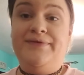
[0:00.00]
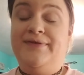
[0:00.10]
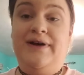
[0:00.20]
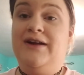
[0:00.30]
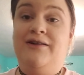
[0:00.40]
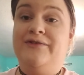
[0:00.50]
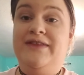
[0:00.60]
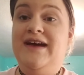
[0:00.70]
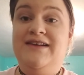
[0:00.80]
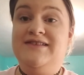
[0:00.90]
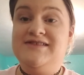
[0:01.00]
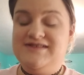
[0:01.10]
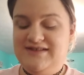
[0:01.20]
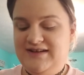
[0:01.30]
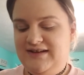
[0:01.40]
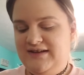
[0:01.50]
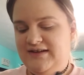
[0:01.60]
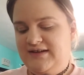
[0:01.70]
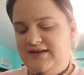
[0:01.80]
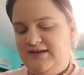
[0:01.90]
I don't know what that is.
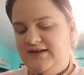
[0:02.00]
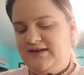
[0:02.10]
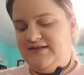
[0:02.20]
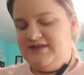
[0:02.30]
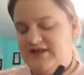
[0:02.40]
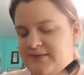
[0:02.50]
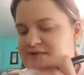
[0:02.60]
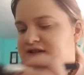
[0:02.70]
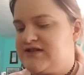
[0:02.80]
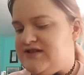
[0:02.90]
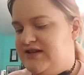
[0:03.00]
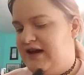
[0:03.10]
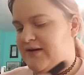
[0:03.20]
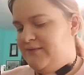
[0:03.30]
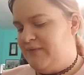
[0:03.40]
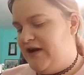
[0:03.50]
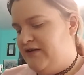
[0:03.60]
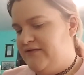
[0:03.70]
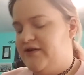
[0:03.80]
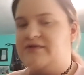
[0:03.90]
Sometimes I just get, I don't
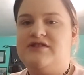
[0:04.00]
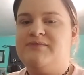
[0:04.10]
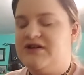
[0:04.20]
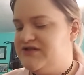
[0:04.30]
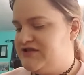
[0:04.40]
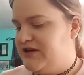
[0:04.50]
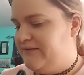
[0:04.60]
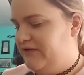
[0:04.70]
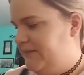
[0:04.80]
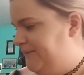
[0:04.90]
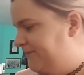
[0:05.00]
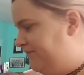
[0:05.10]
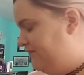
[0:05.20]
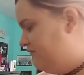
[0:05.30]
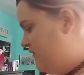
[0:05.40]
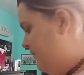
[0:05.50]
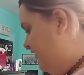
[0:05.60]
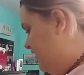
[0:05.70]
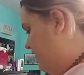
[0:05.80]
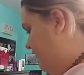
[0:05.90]
even know where these brushes come from. Maybe
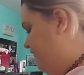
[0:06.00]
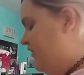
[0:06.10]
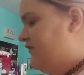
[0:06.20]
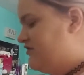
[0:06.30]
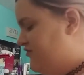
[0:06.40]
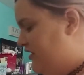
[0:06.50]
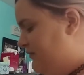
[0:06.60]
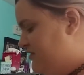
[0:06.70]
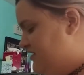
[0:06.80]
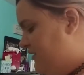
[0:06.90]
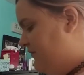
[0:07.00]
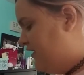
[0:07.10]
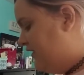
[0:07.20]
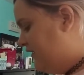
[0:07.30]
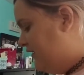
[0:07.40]
like in a fever dream or something.